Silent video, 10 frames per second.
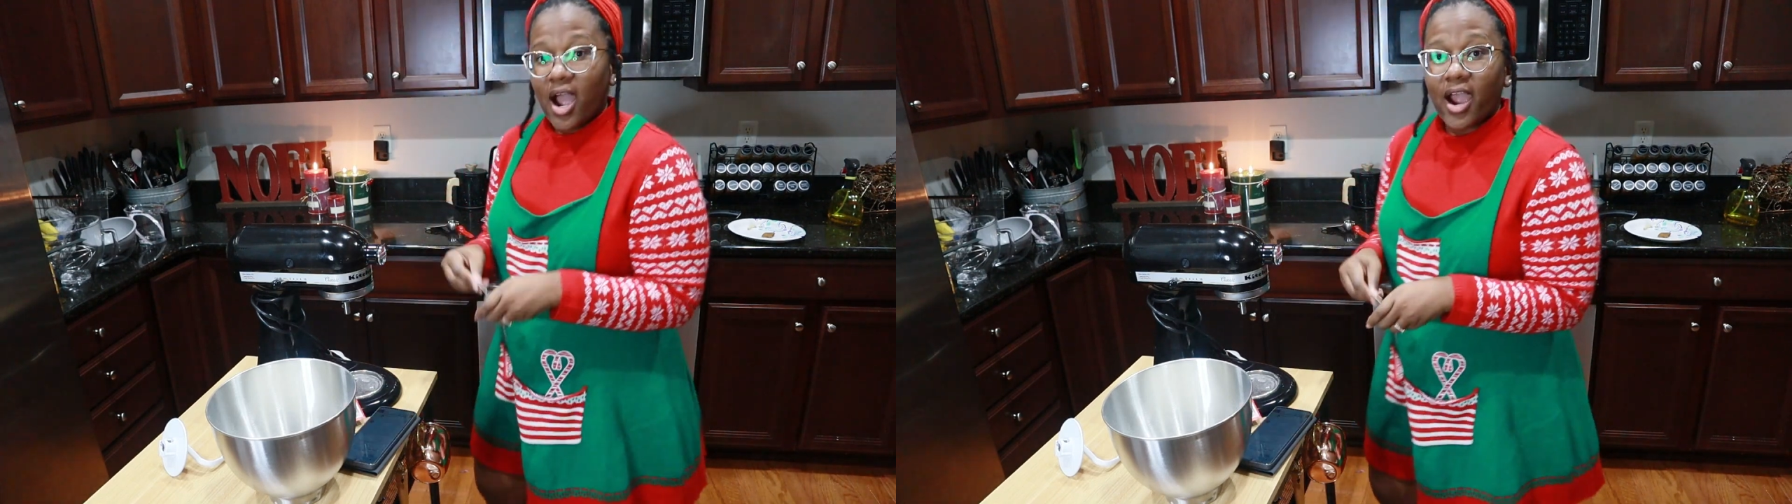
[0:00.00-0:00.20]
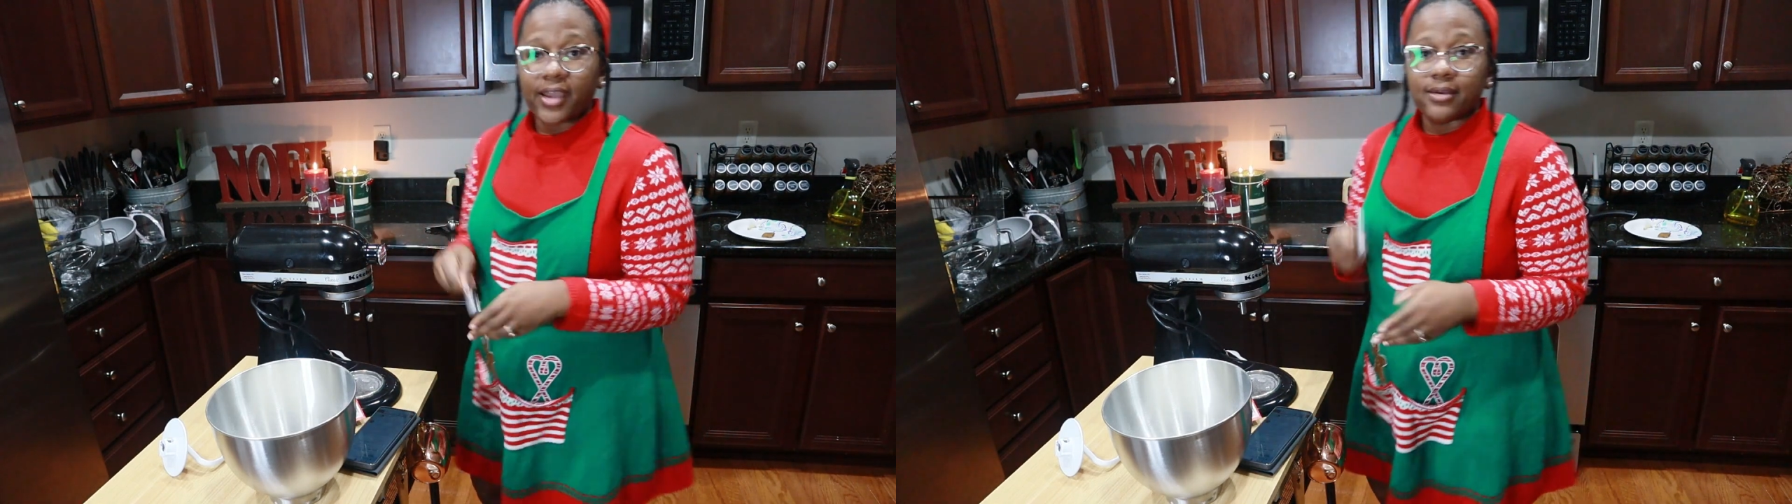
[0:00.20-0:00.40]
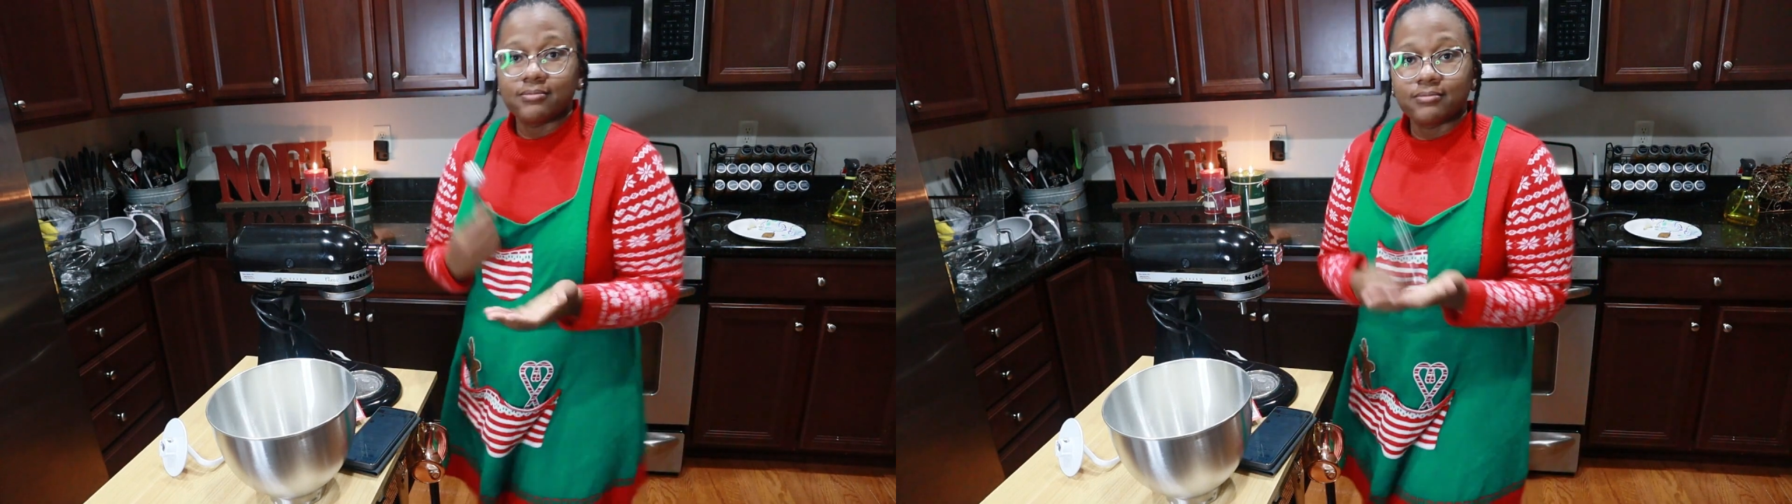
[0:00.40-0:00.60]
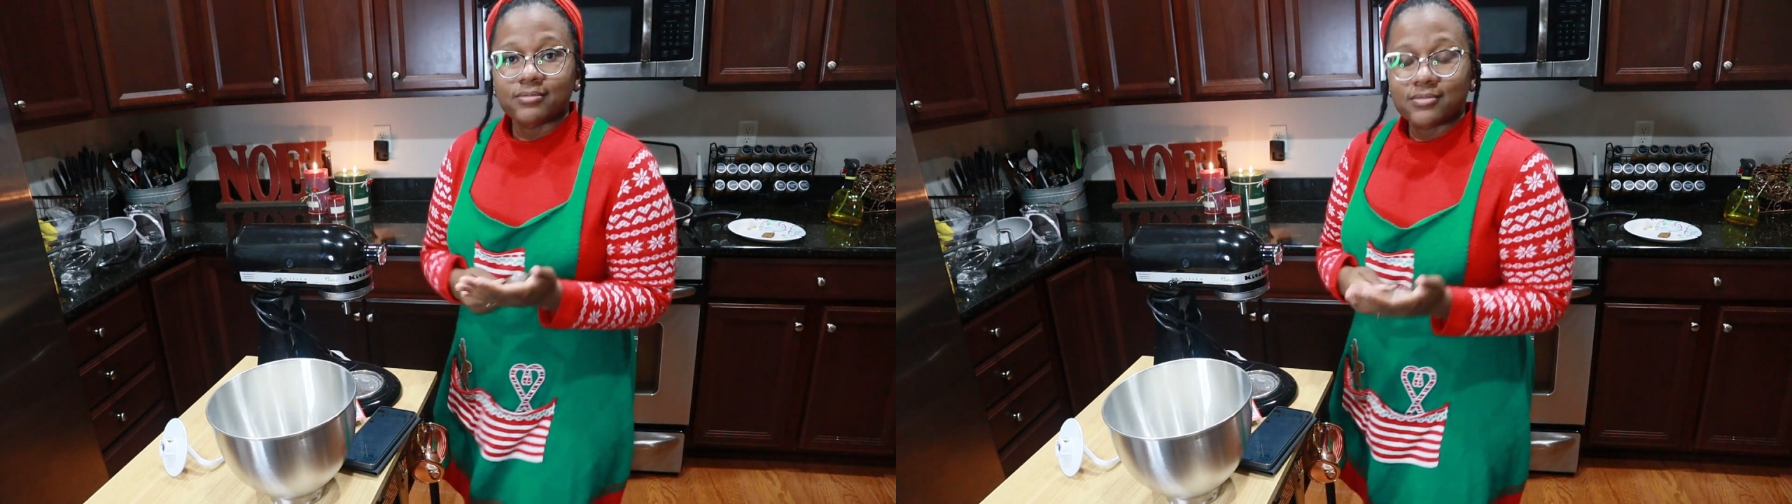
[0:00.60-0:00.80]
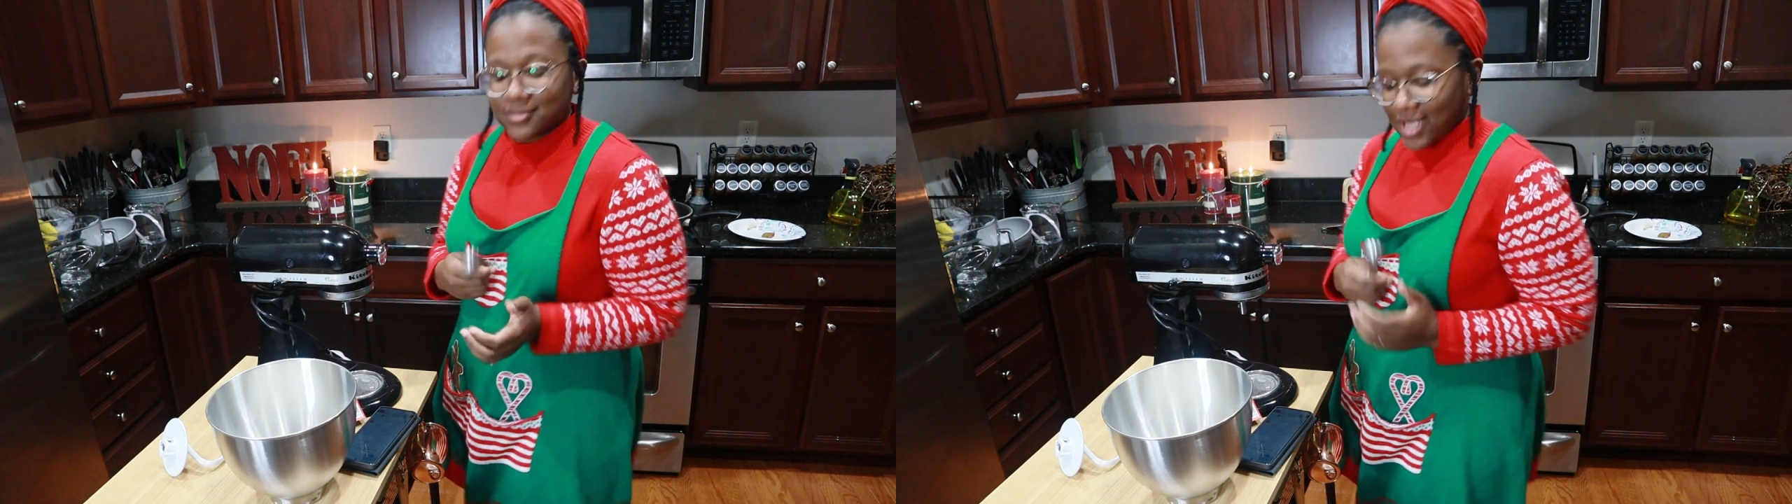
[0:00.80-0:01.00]
Alright.
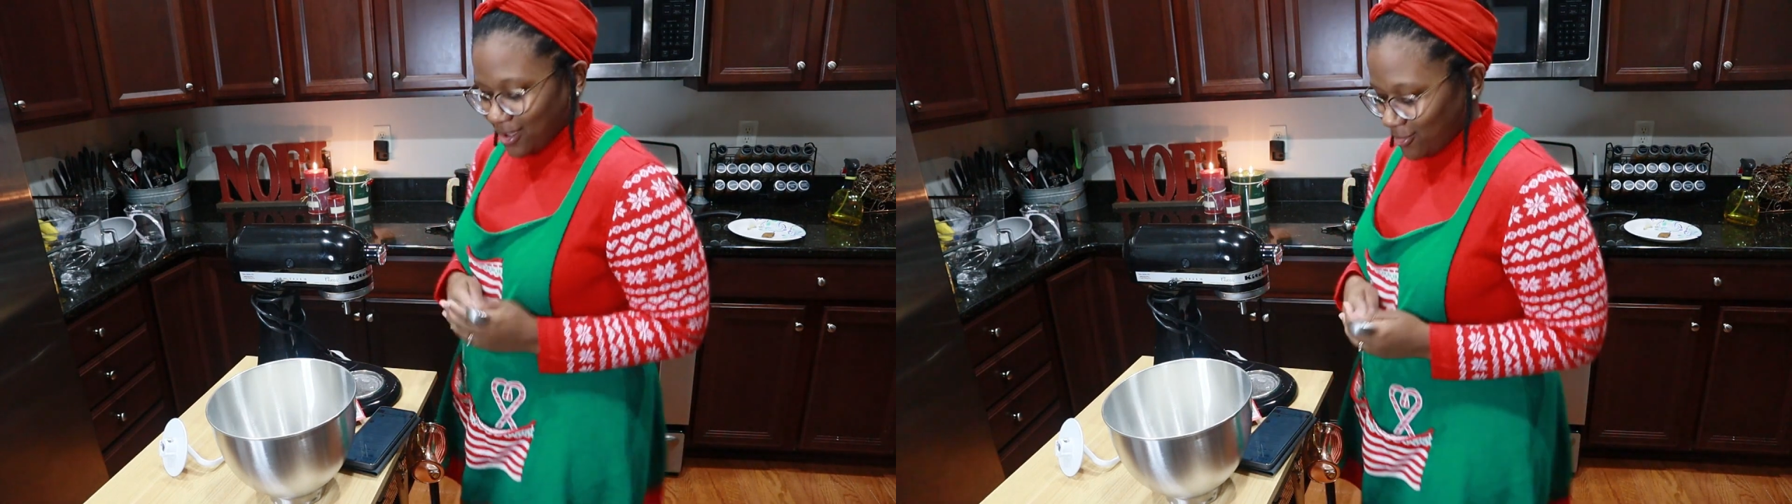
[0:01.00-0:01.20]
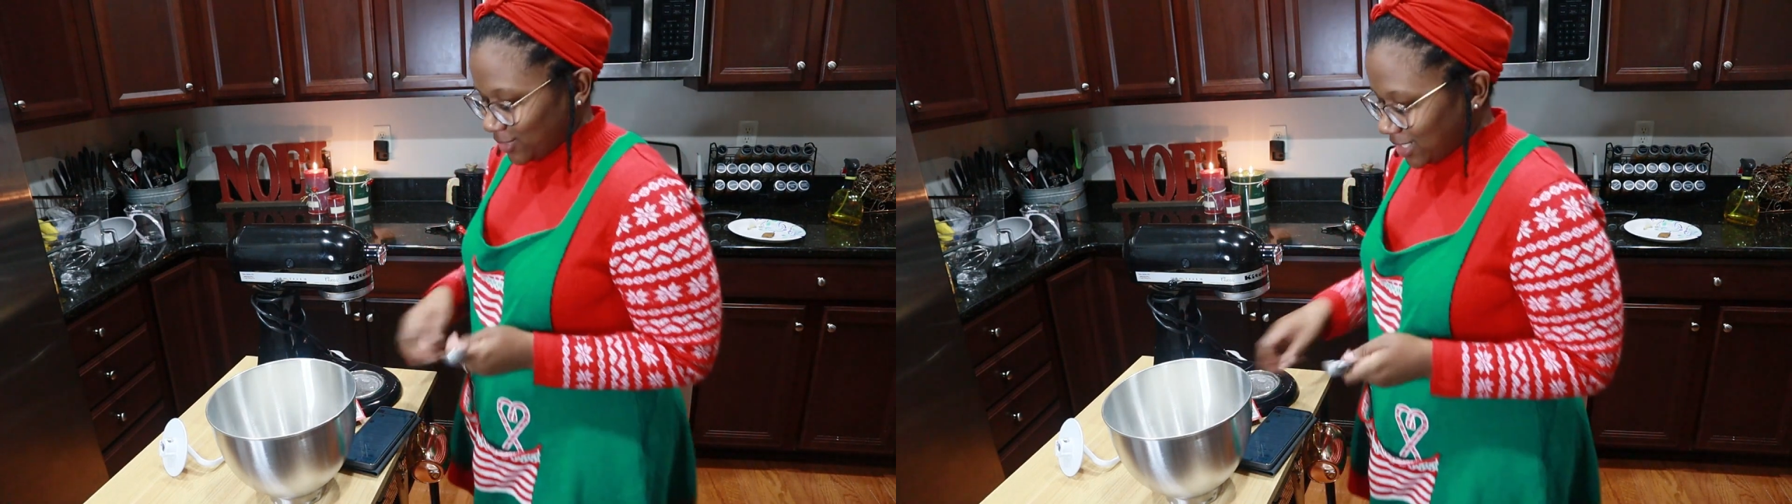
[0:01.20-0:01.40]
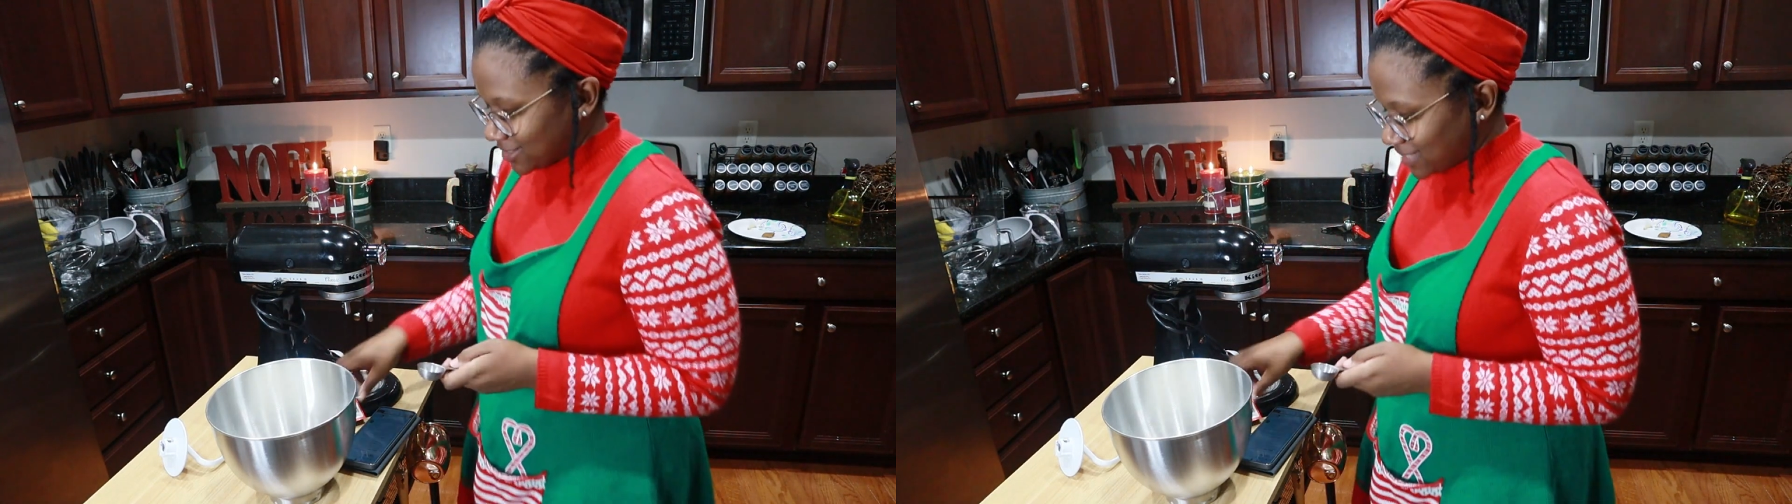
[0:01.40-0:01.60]
We need a